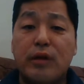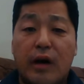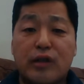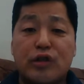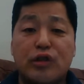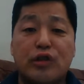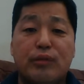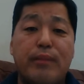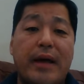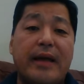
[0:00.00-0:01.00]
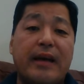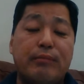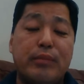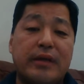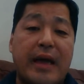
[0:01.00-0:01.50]
doctors may
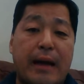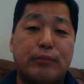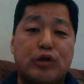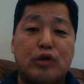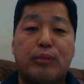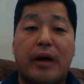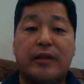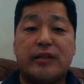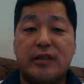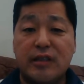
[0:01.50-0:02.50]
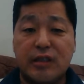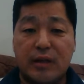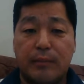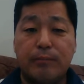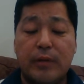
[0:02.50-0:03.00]
have been captured by the
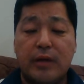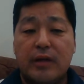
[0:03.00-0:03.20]
system.